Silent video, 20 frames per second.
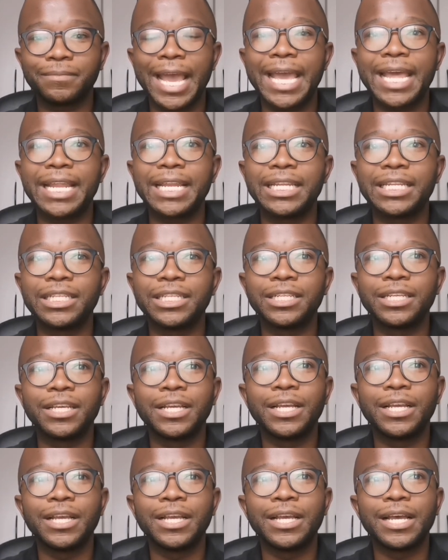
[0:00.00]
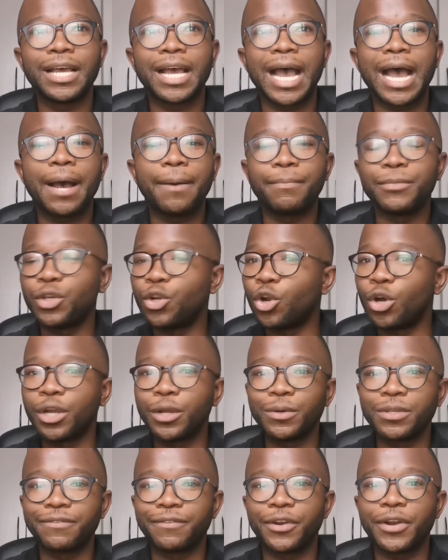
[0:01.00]
And you know,
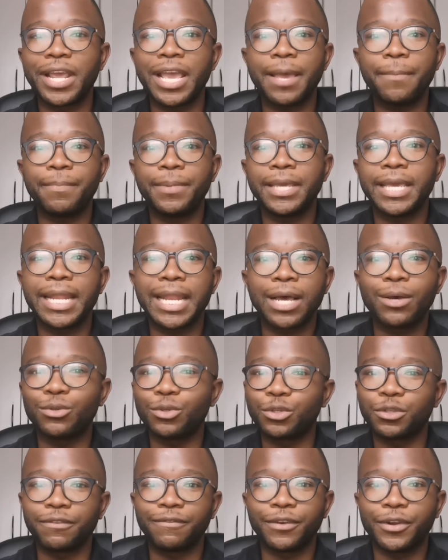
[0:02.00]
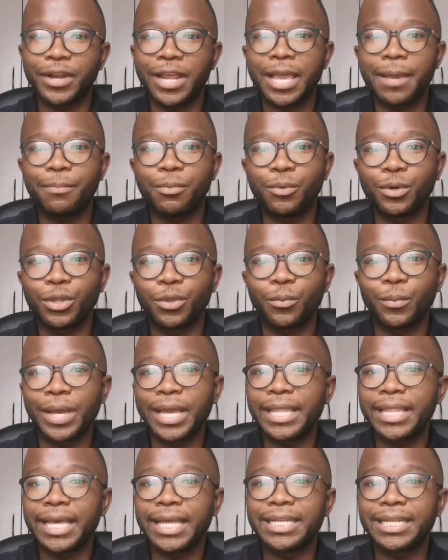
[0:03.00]
he was very happy, and I was also very happy with the
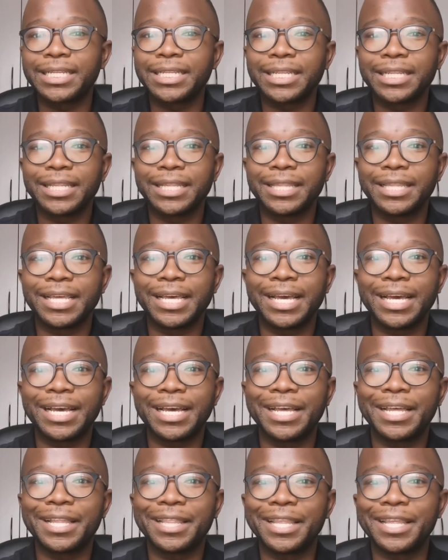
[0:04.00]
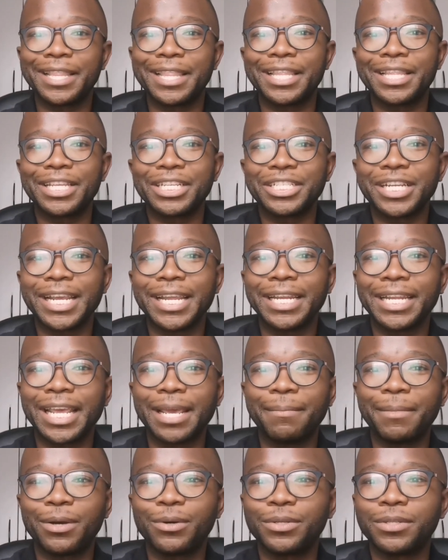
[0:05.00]
way that the chain
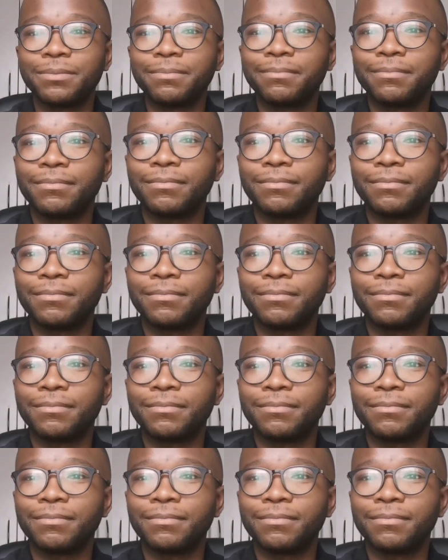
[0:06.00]
came out.